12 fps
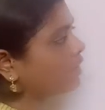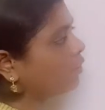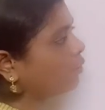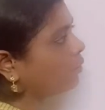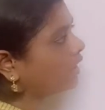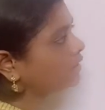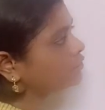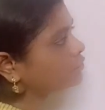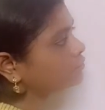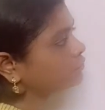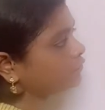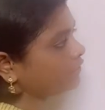1,
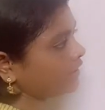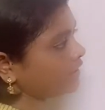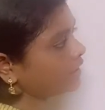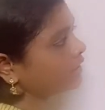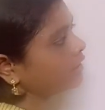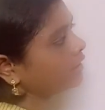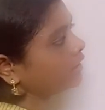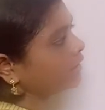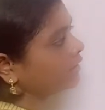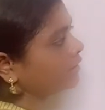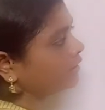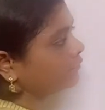2, 3,
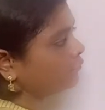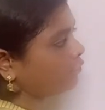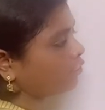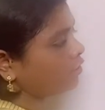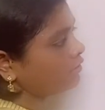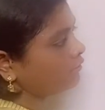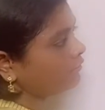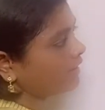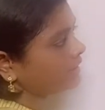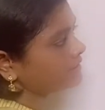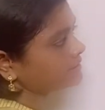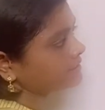4,
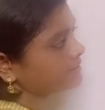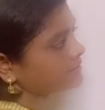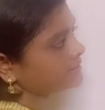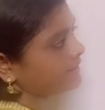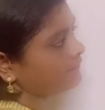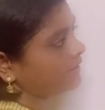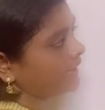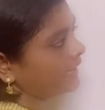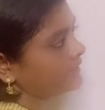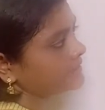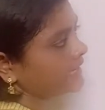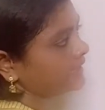5, 6, 7,
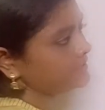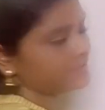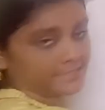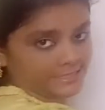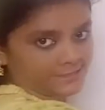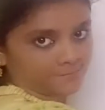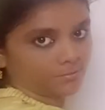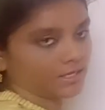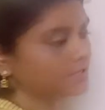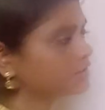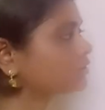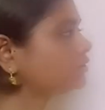8, 9, 10.
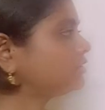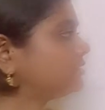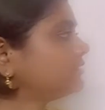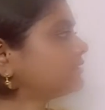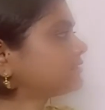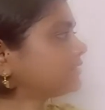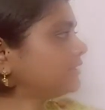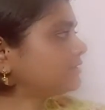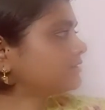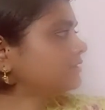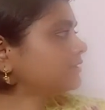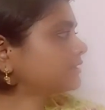So this
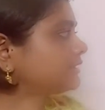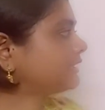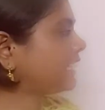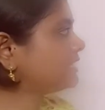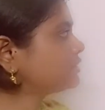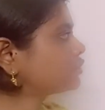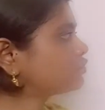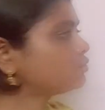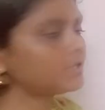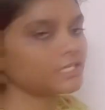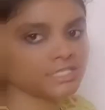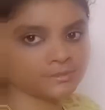is the 10
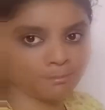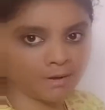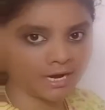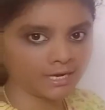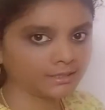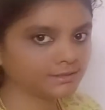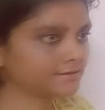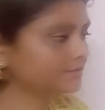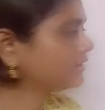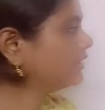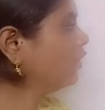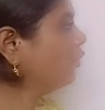students
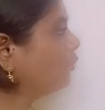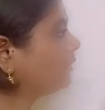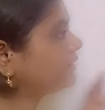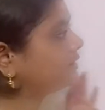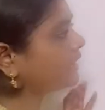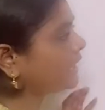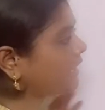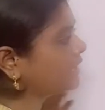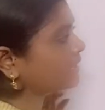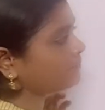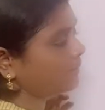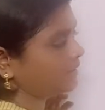marks with
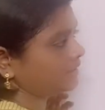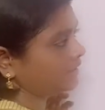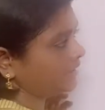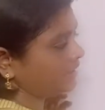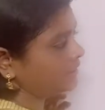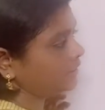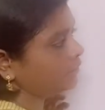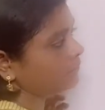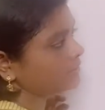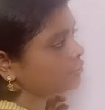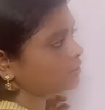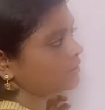their
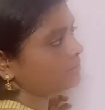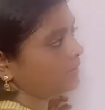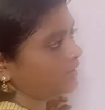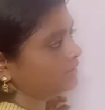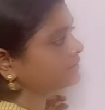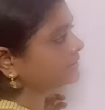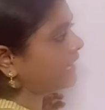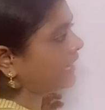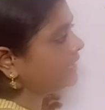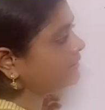individual marks and